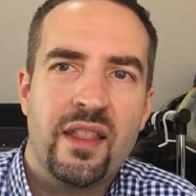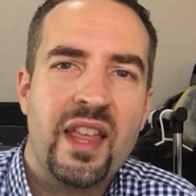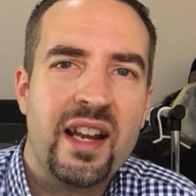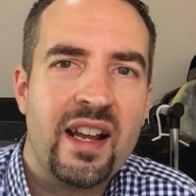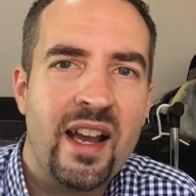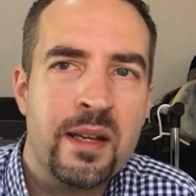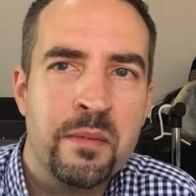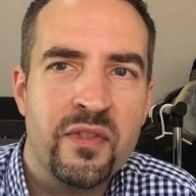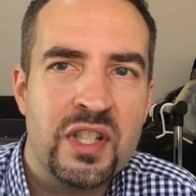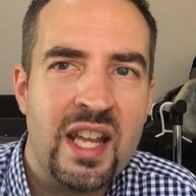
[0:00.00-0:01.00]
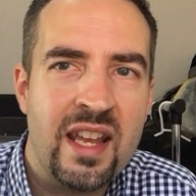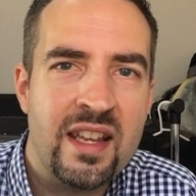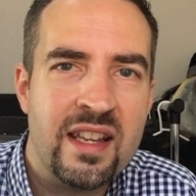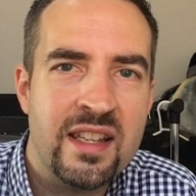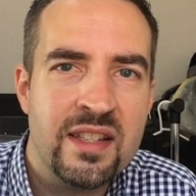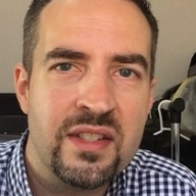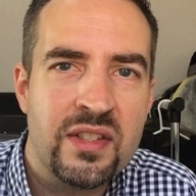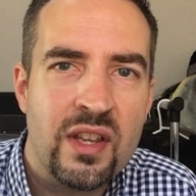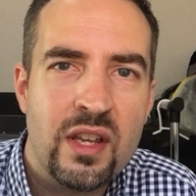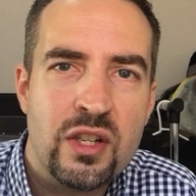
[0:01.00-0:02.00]
That item of the day
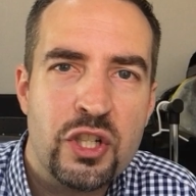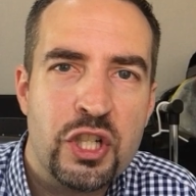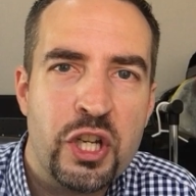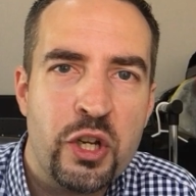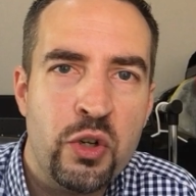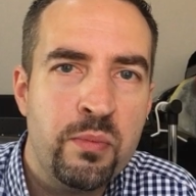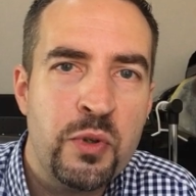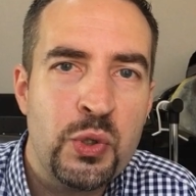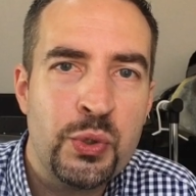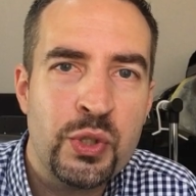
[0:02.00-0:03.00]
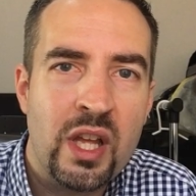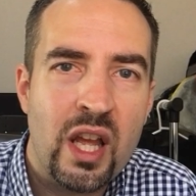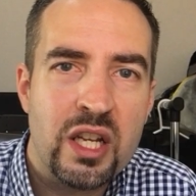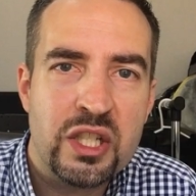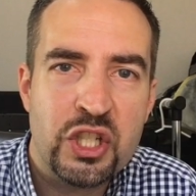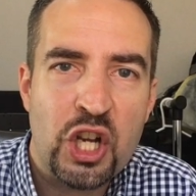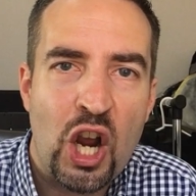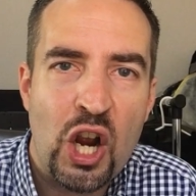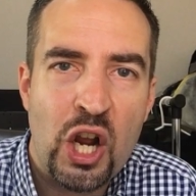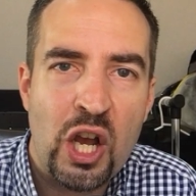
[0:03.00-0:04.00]
is shiobun
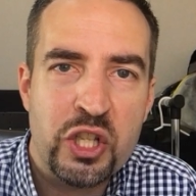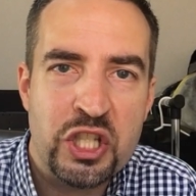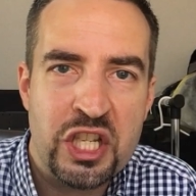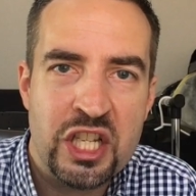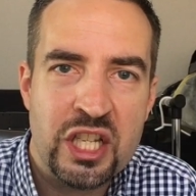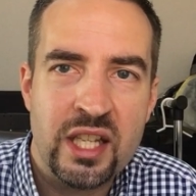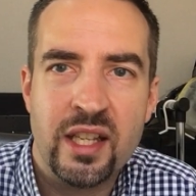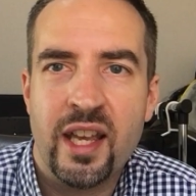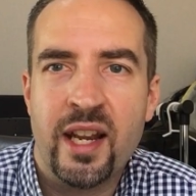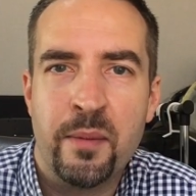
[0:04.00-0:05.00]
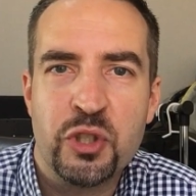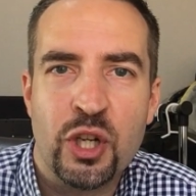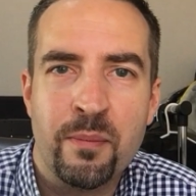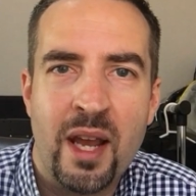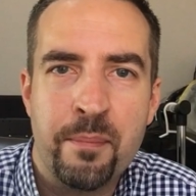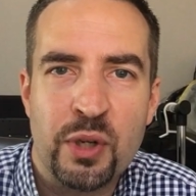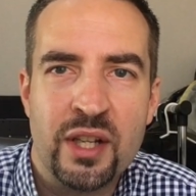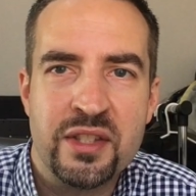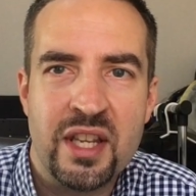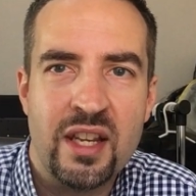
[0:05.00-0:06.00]
charge, and I'm sure my
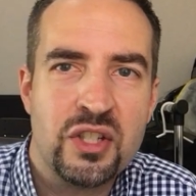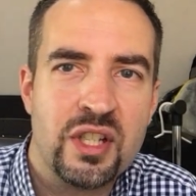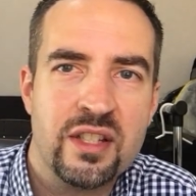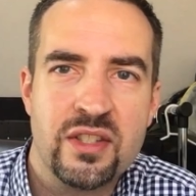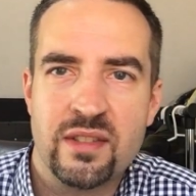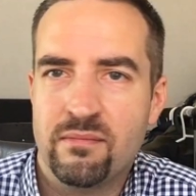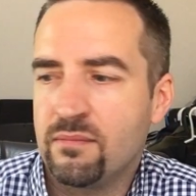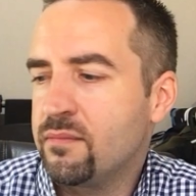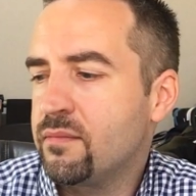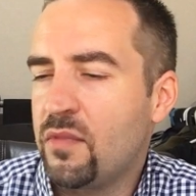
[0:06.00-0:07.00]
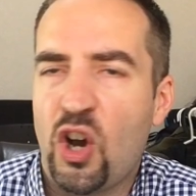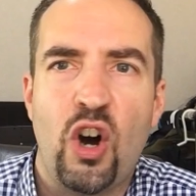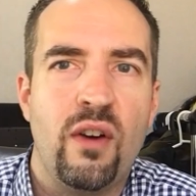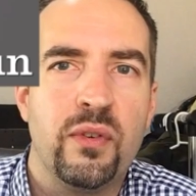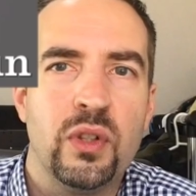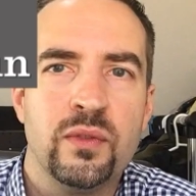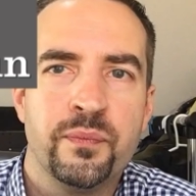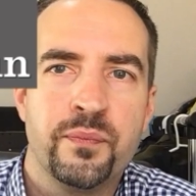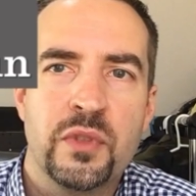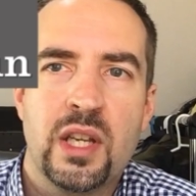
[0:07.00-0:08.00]
pronunciation is awful.
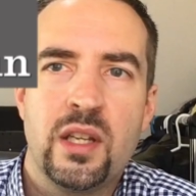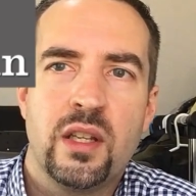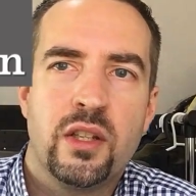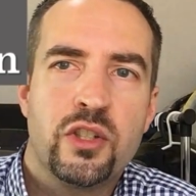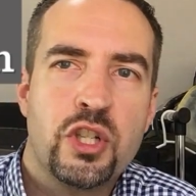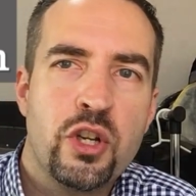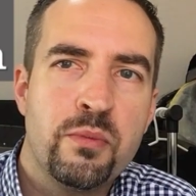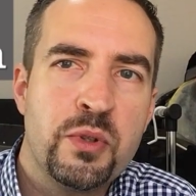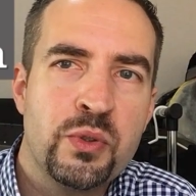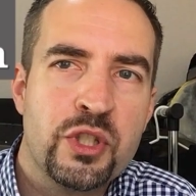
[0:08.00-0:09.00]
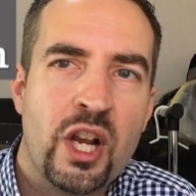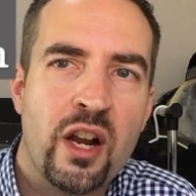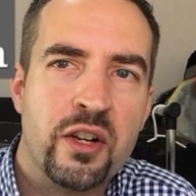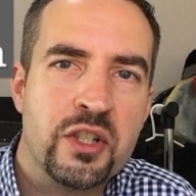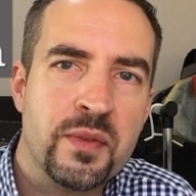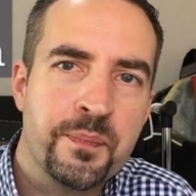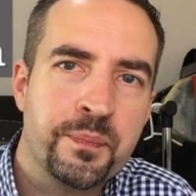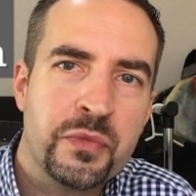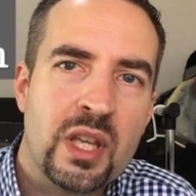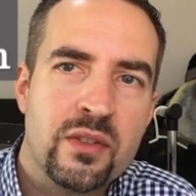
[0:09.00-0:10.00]
Shiobun charge.
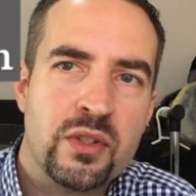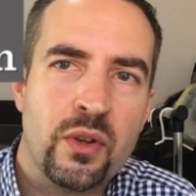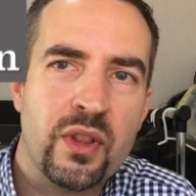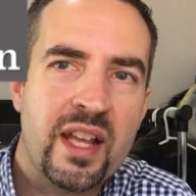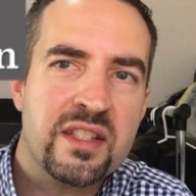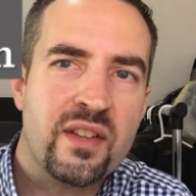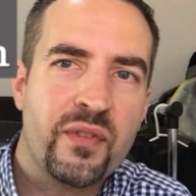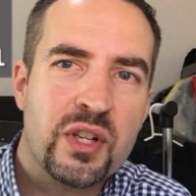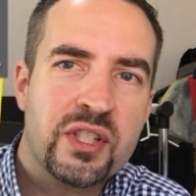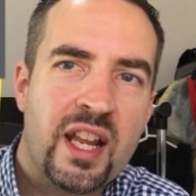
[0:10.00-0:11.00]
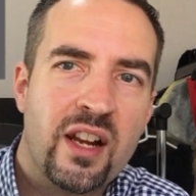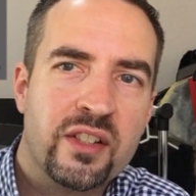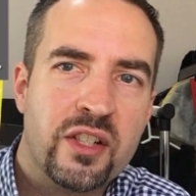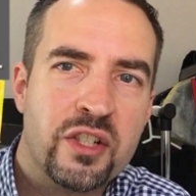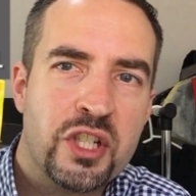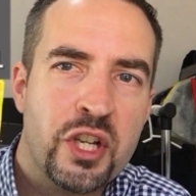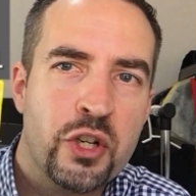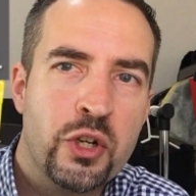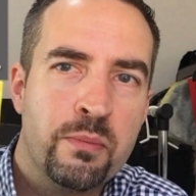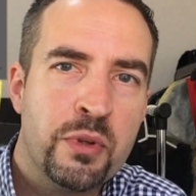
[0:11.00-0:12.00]
So that's the first character,
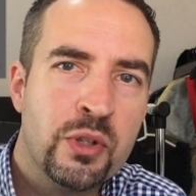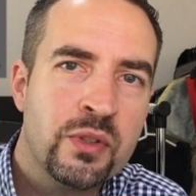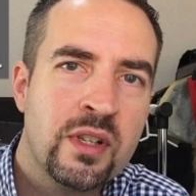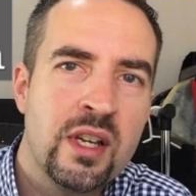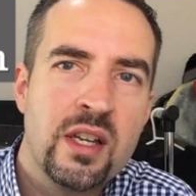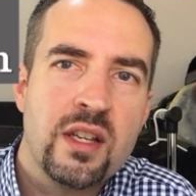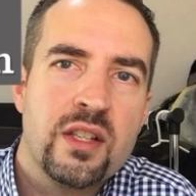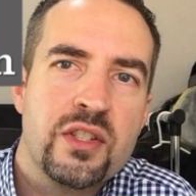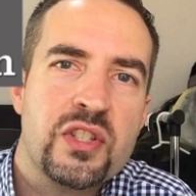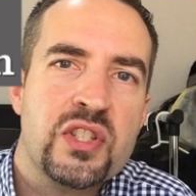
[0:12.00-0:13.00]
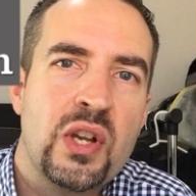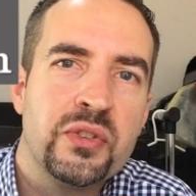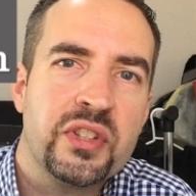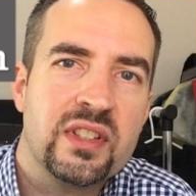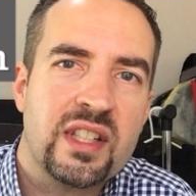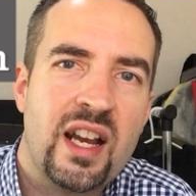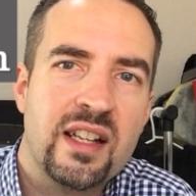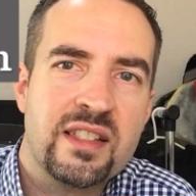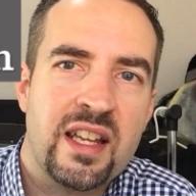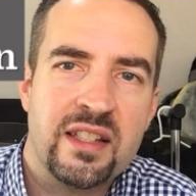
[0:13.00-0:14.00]
shiobun. Salt
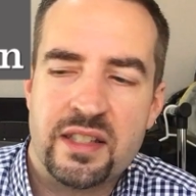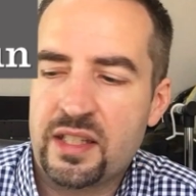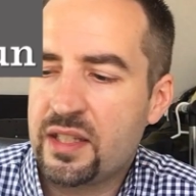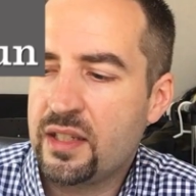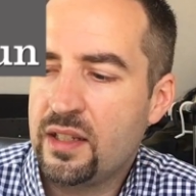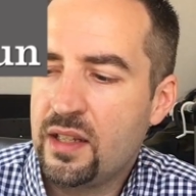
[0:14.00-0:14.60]
content.